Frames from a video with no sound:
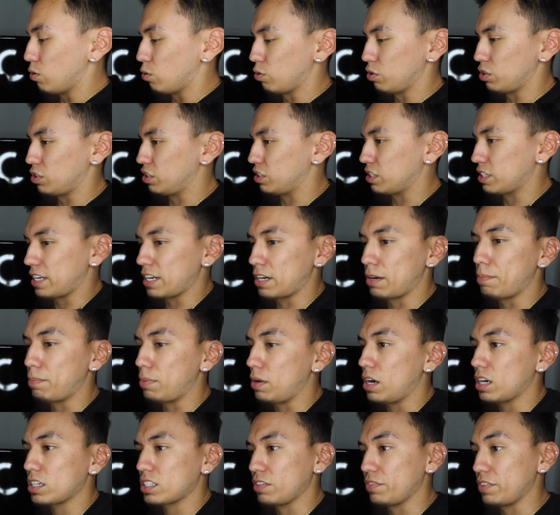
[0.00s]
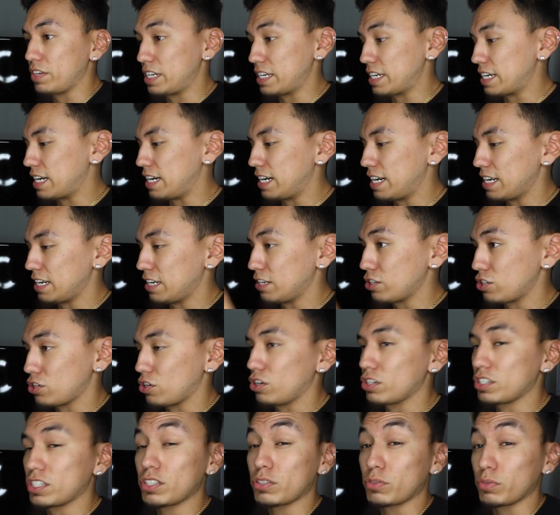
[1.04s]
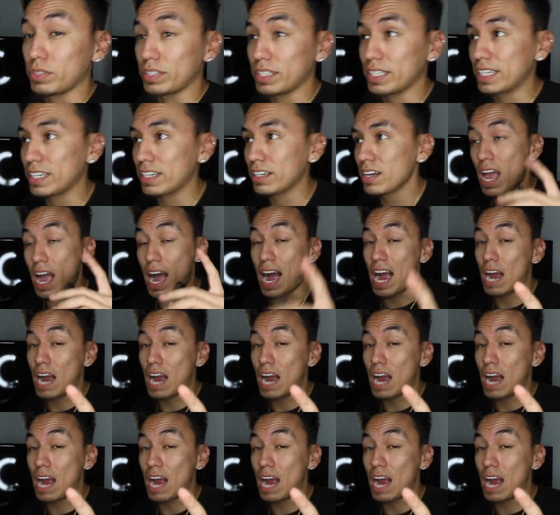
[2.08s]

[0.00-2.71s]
or just get a box of any kind and charge it through there.